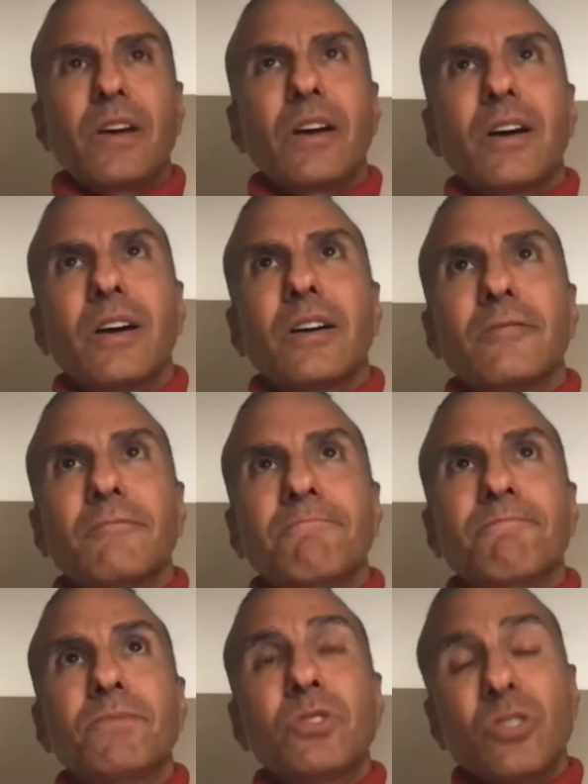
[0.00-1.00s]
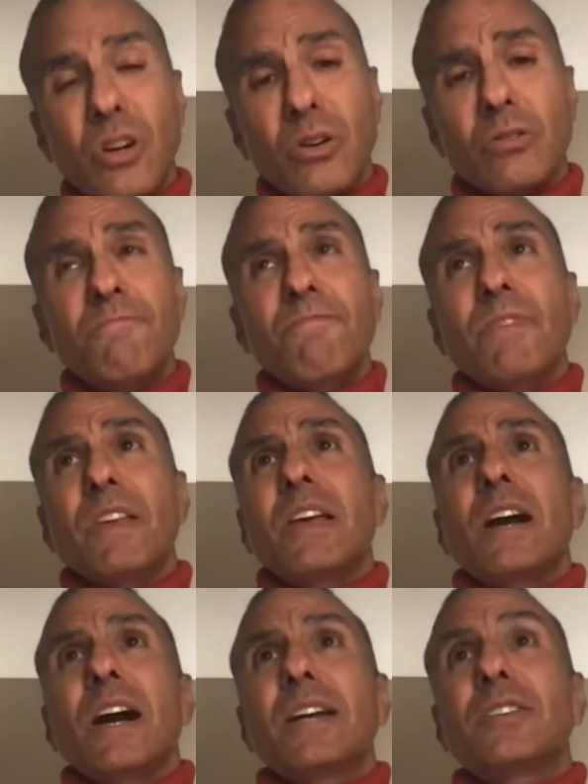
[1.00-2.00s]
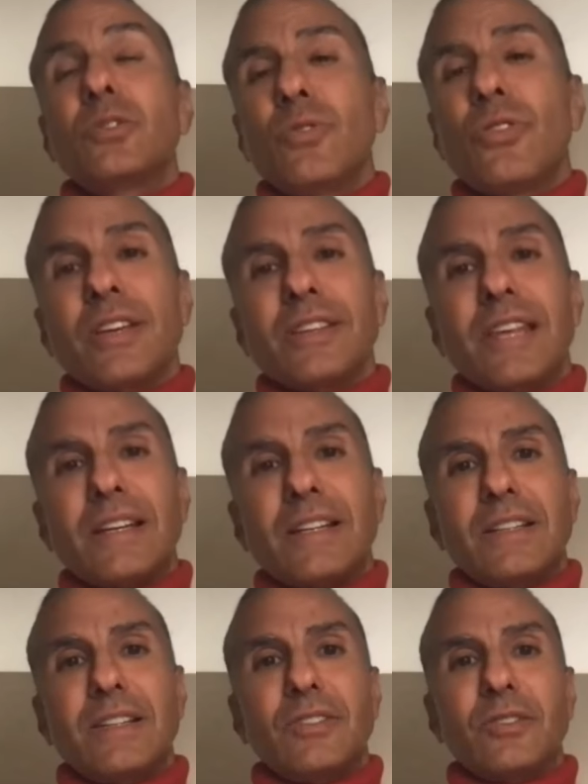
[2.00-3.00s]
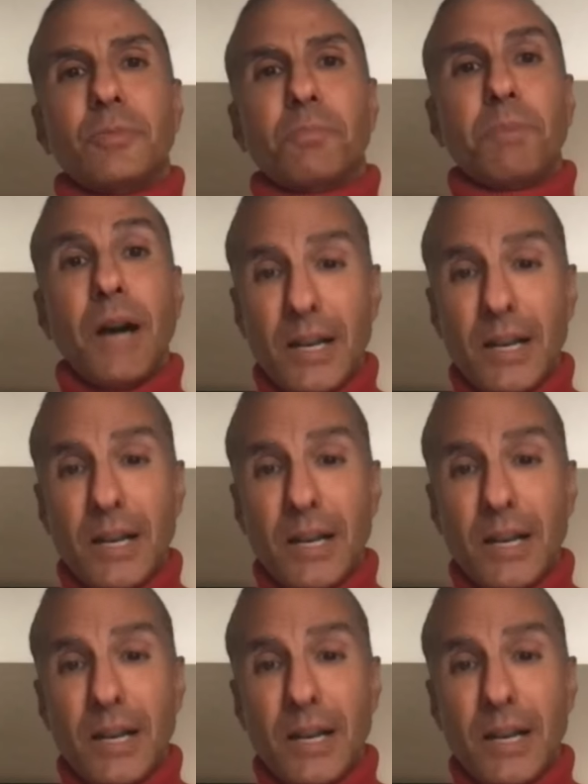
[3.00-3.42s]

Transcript: Uh, so I do think that it is